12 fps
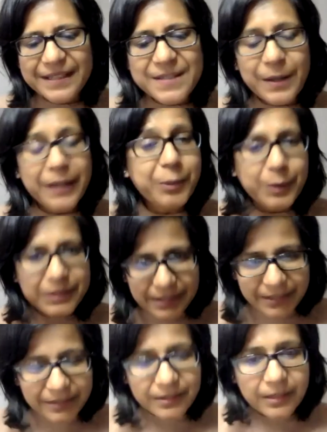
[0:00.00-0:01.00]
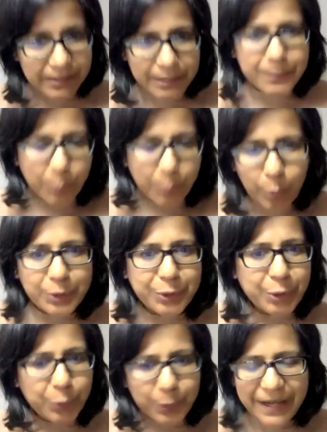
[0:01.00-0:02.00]
So I know on the earlier poll,
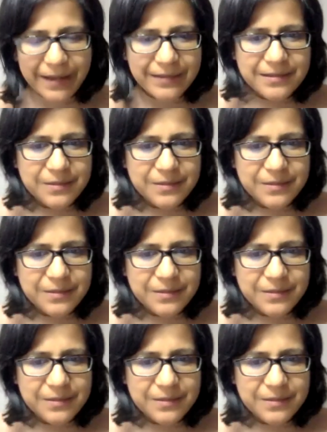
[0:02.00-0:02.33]
we had,